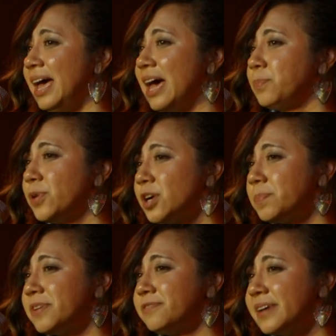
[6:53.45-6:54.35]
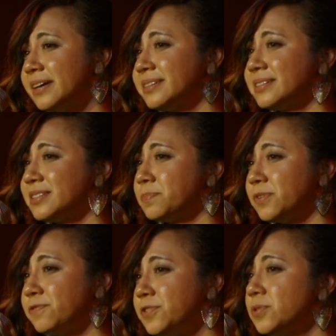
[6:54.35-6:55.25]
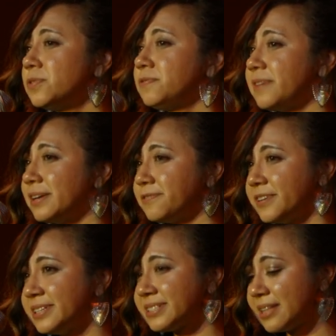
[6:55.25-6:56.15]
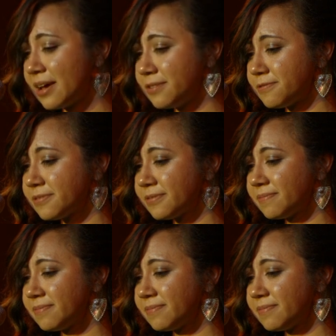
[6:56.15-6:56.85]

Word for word: and put up a valiant but futile fight for his life.